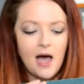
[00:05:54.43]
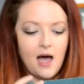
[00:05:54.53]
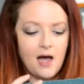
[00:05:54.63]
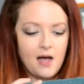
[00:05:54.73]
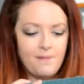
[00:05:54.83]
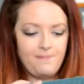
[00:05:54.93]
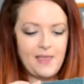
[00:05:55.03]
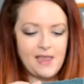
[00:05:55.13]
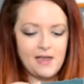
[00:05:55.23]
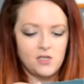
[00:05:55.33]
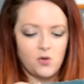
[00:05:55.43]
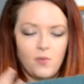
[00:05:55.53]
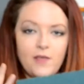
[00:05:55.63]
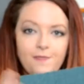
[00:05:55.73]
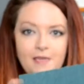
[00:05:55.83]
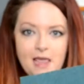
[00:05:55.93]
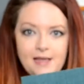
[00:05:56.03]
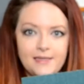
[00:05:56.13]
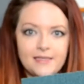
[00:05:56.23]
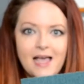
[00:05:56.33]
And with
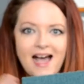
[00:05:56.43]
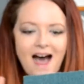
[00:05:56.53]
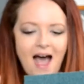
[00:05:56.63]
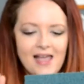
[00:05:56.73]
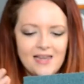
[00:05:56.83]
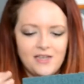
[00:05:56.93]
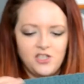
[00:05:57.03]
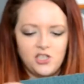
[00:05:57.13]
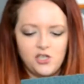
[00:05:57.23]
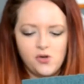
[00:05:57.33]
these, I can